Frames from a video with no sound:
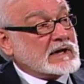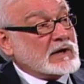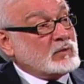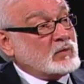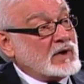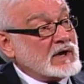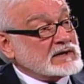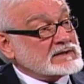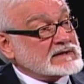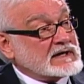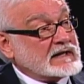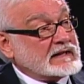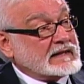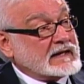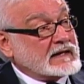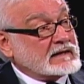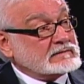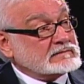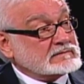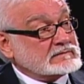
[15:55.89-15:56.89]
I walked out of
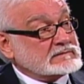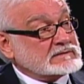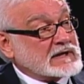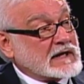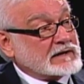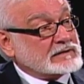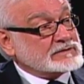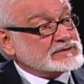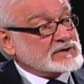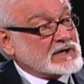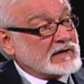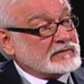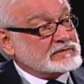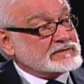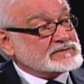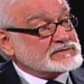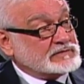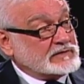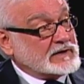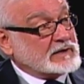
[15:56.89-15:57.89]
that doctor's
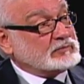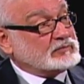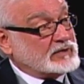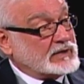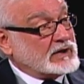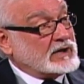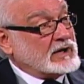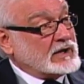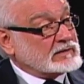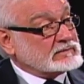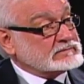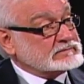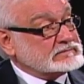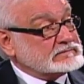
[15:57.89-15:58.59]
office feeling pretty good.